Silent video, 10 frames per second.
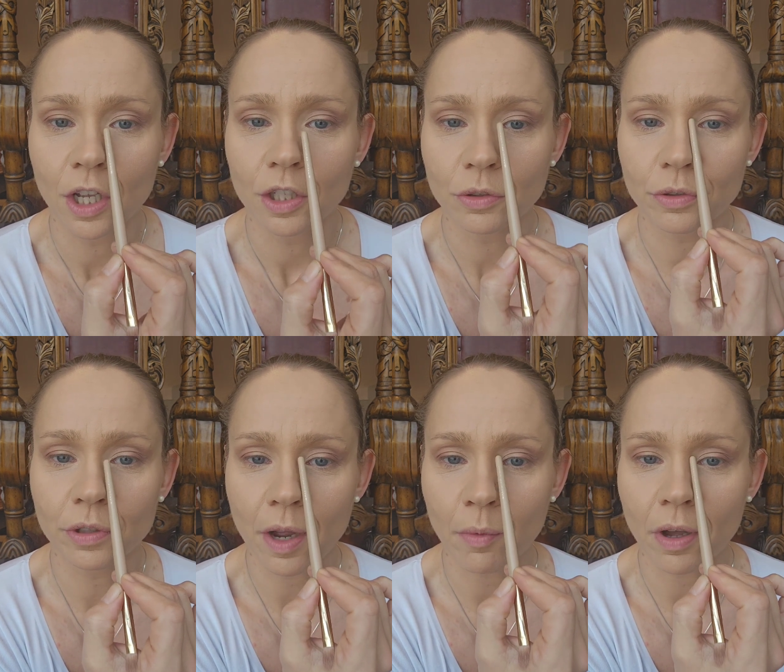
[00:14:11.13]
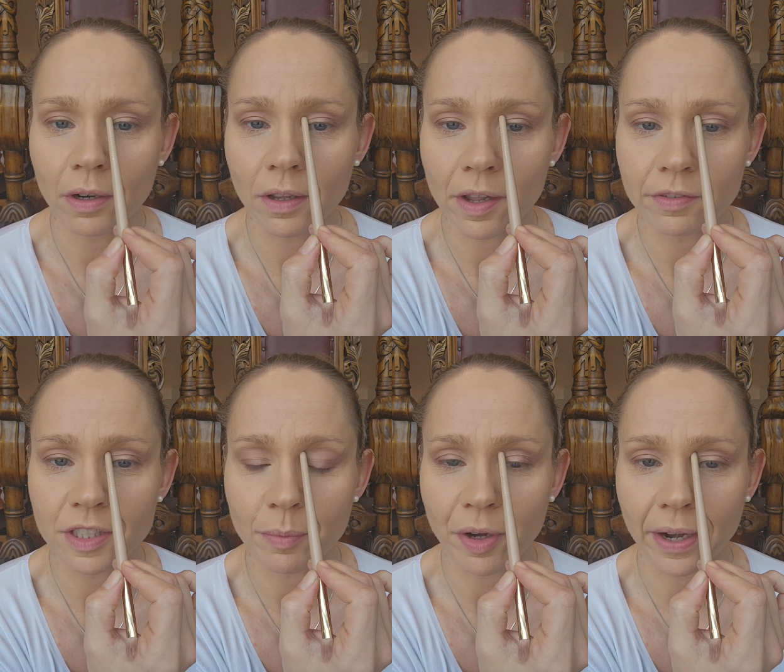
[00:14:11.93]
You do not want a lot of
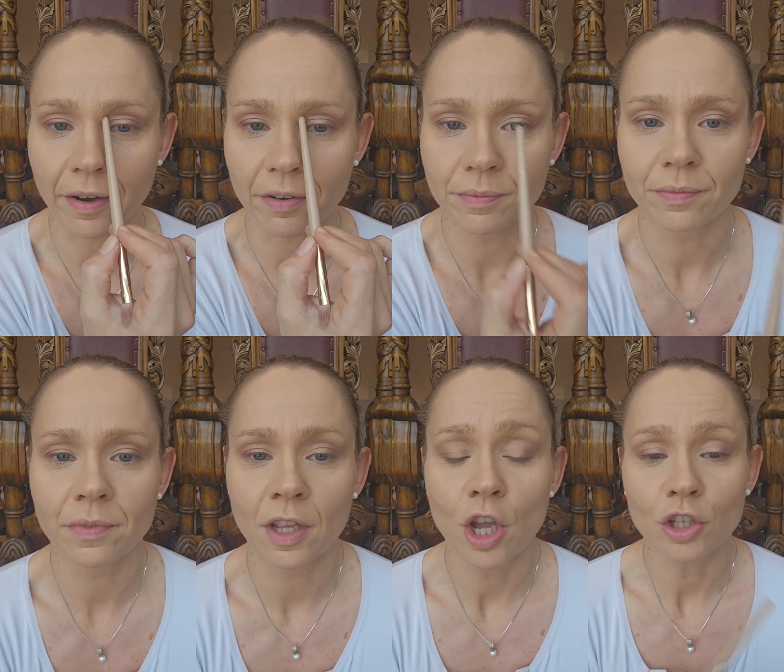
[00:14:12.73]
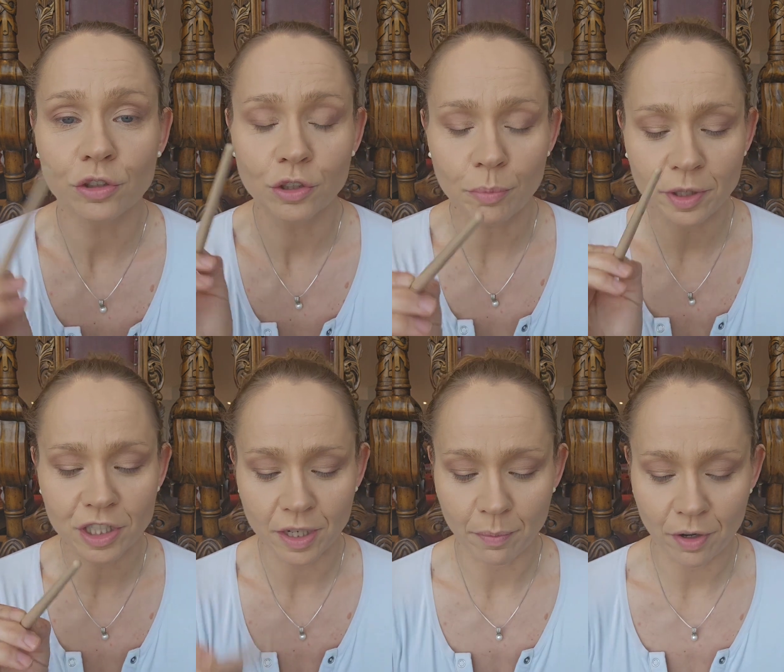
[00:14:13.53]
shimmer here. So you put
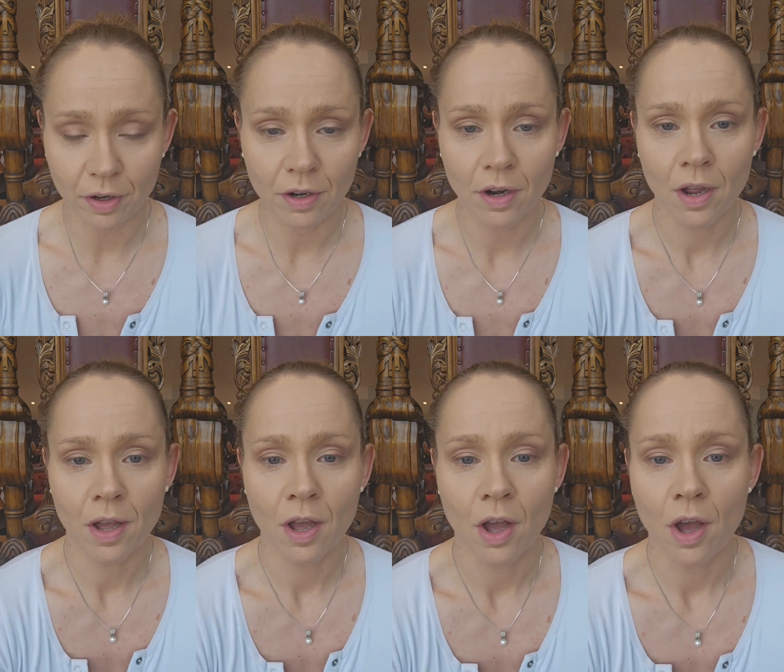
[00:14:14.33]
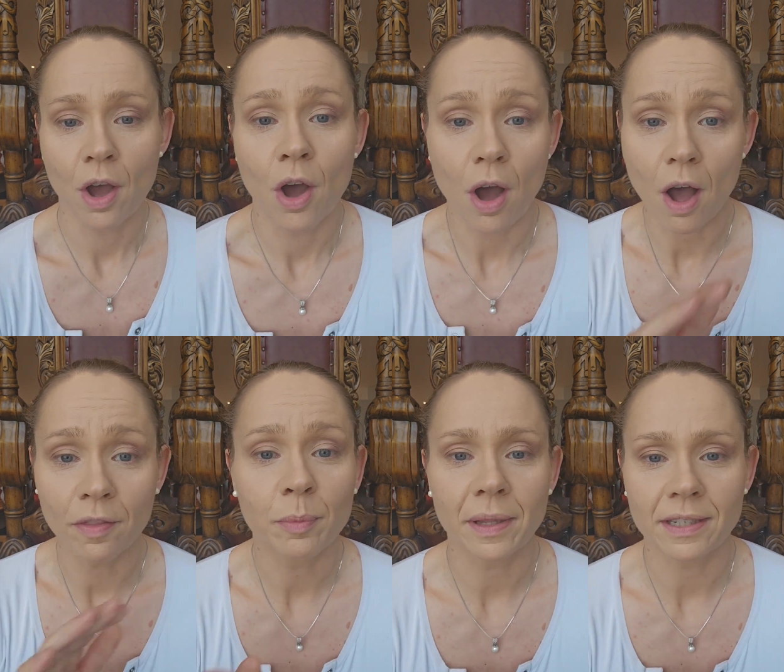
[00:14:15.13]
shimmer on
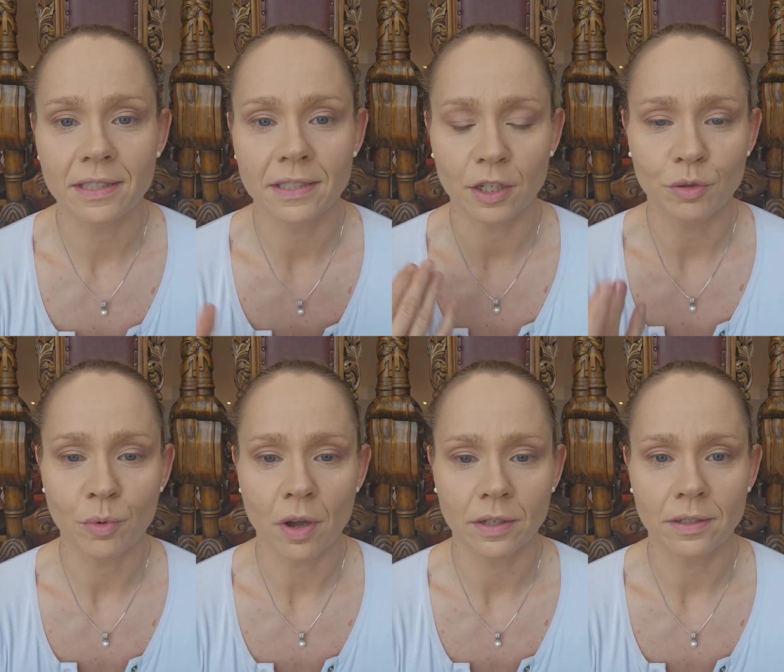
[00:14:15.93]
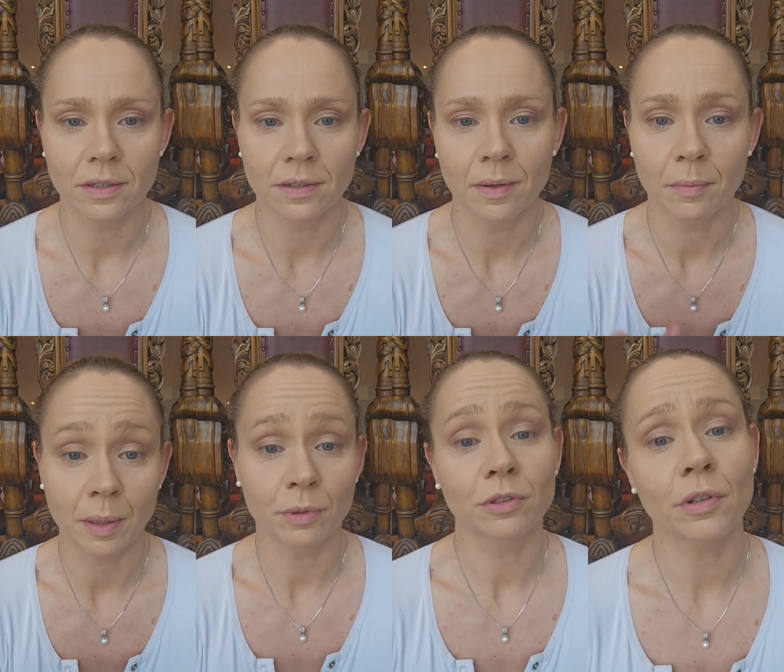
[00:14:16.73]
the places that you want
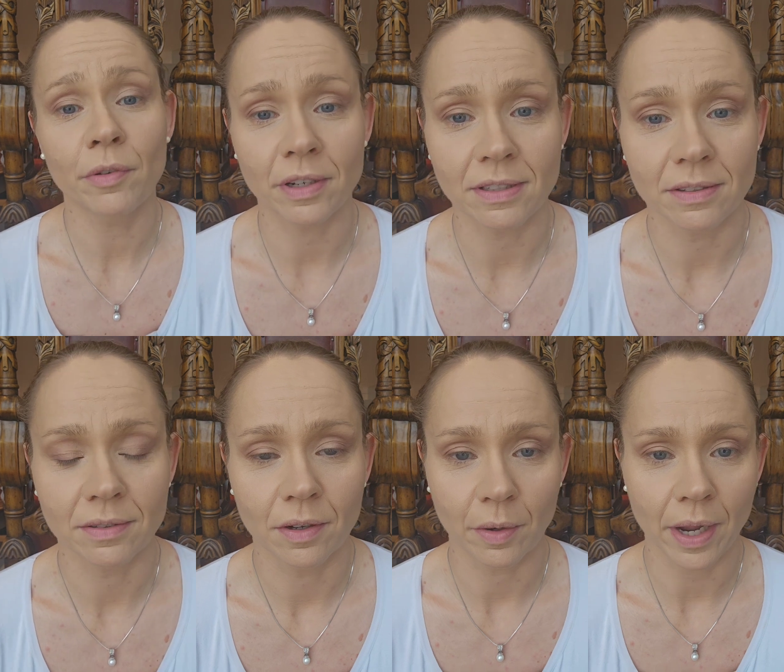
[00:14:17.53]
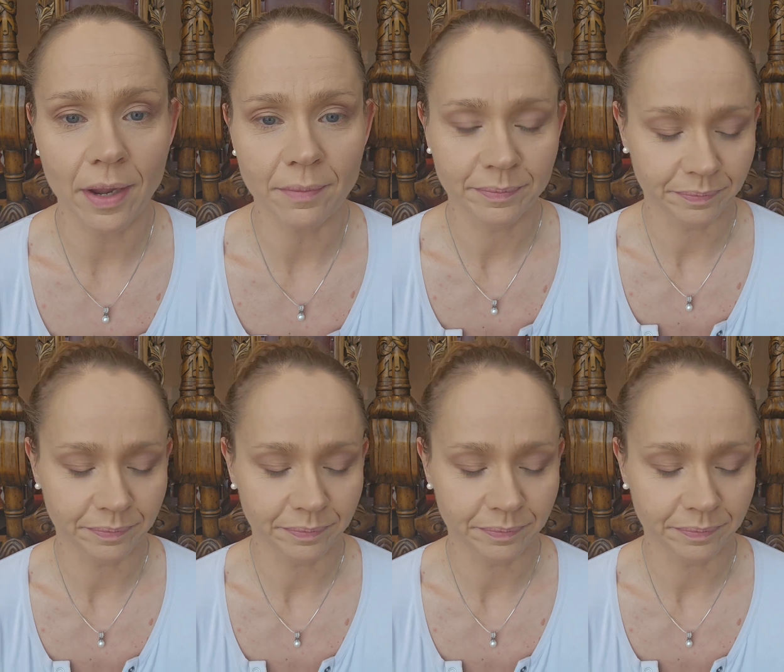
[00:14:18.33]
people to notice, okay?